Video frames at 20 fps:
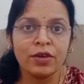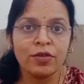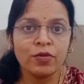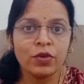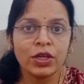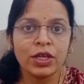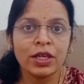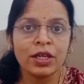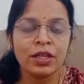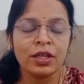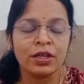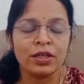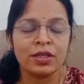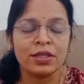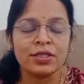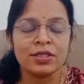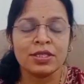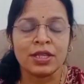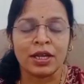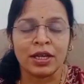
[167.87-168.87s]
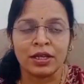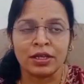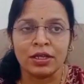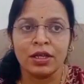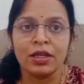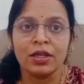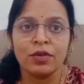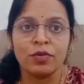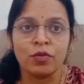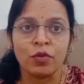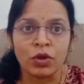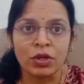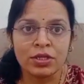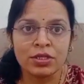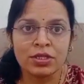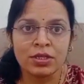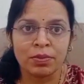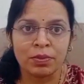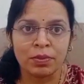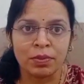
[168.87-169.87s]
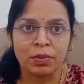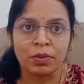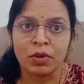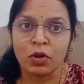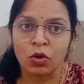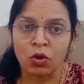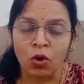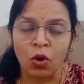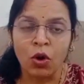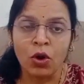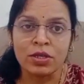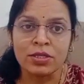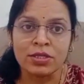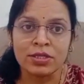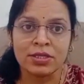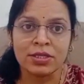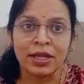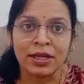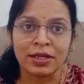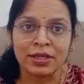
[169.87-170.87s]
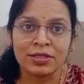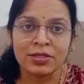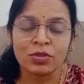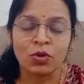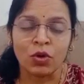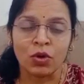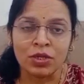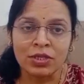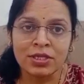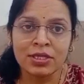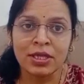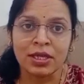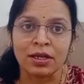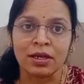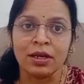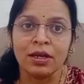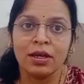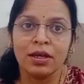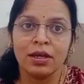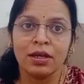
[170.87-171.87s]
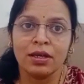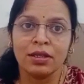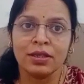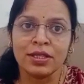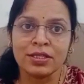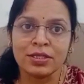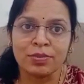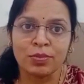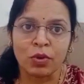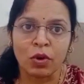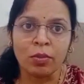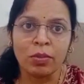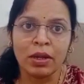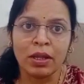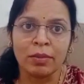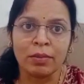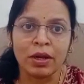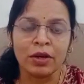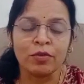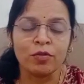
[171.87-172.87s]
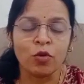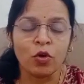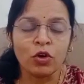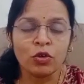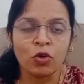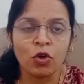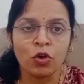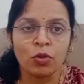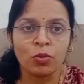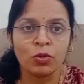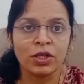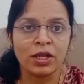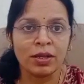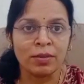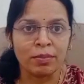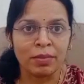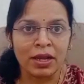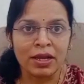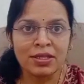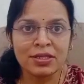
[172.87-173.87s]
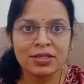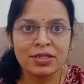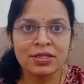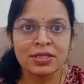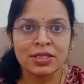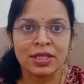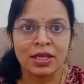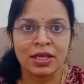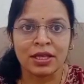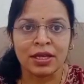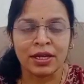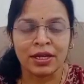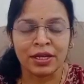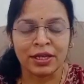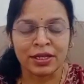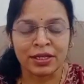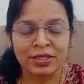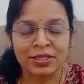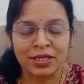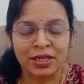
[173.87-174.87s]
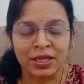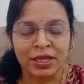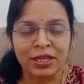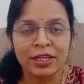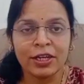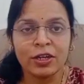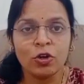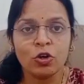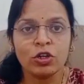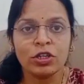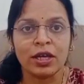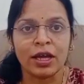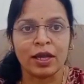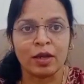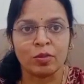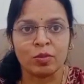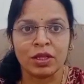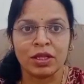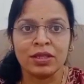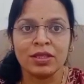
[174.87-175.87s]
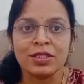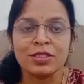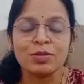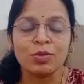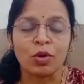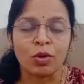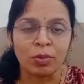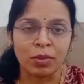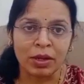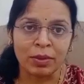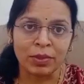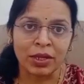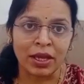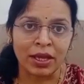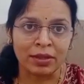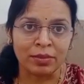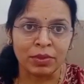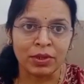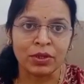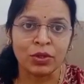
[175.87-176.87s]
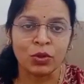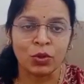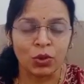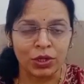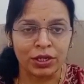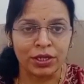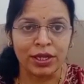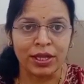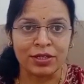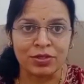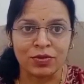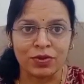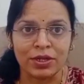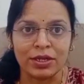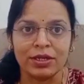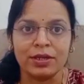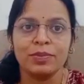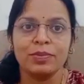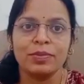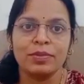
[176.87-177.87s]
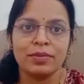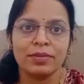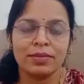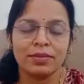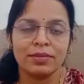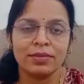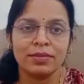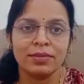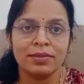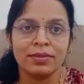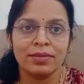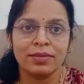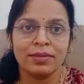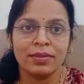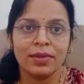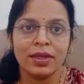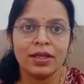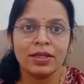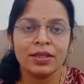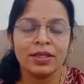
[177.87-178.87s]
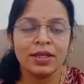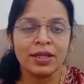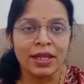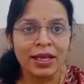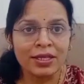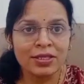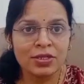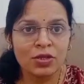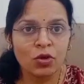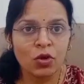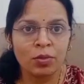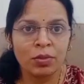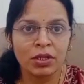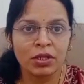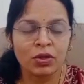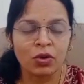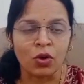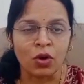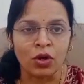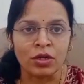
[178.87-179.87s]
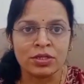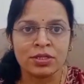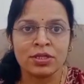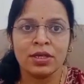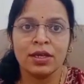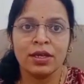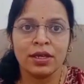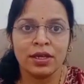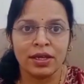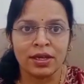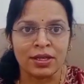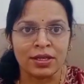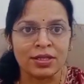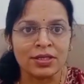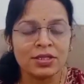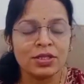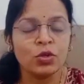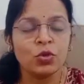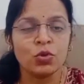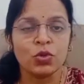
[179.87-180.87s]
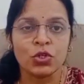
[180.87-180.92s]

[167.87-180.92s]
If we can understand what is the cause that is causing this problem and what hormonal imbalance is there and it is corrected on time, then this problem can be cured as well. The next common cause is